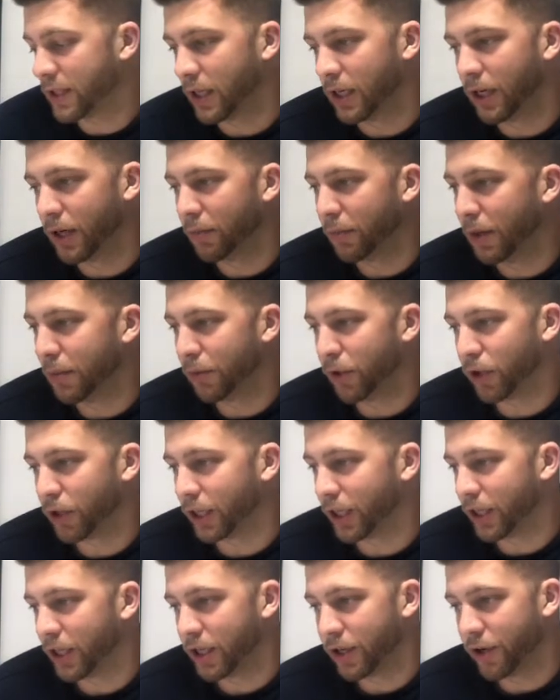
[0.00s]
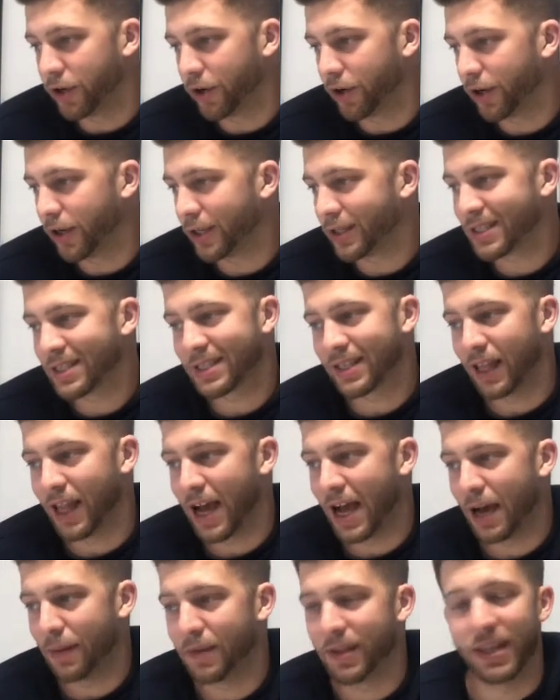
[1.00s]
I'm looking here,
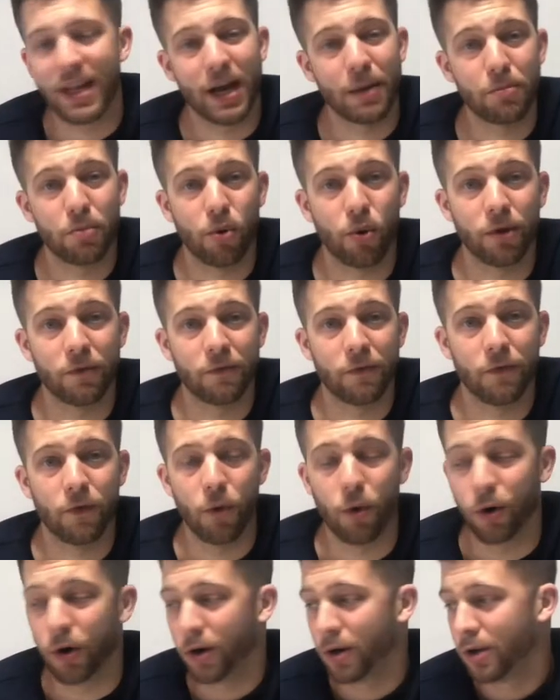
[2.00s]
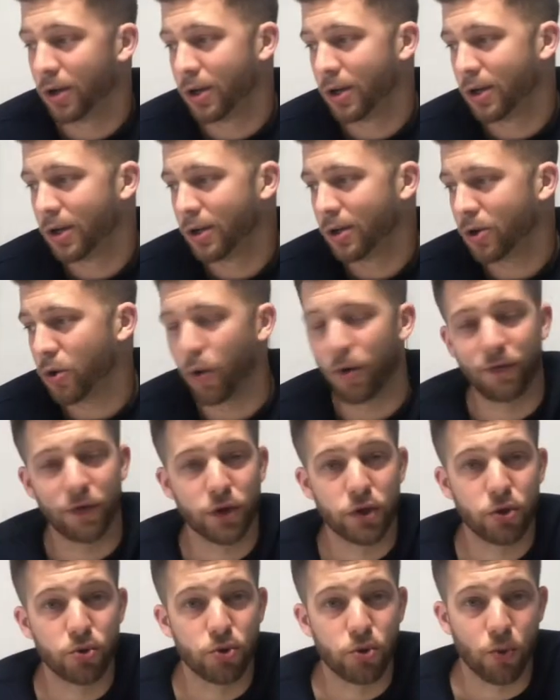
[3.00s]
slab 9.4, going for
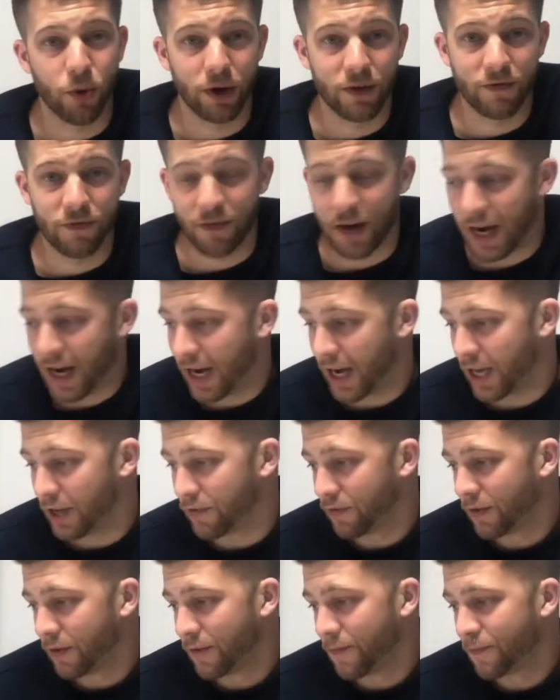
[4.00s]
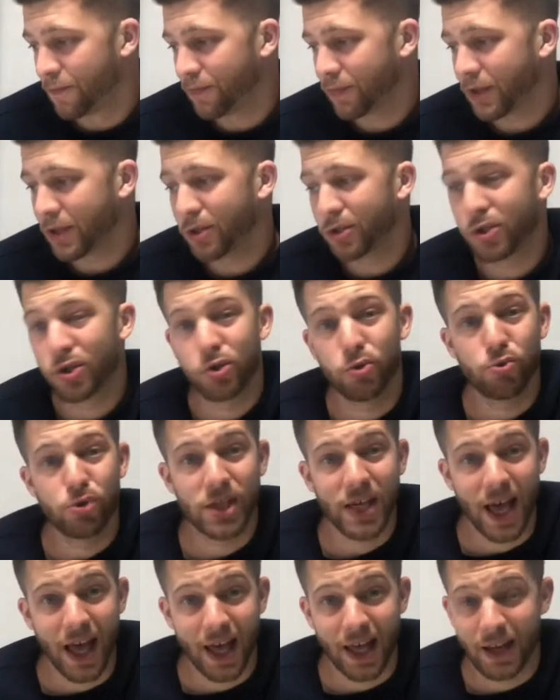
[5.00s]
$225,
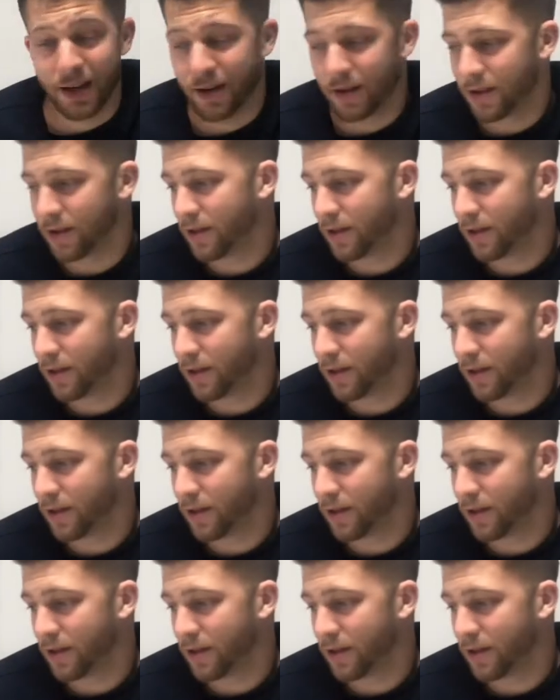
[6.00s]
$210.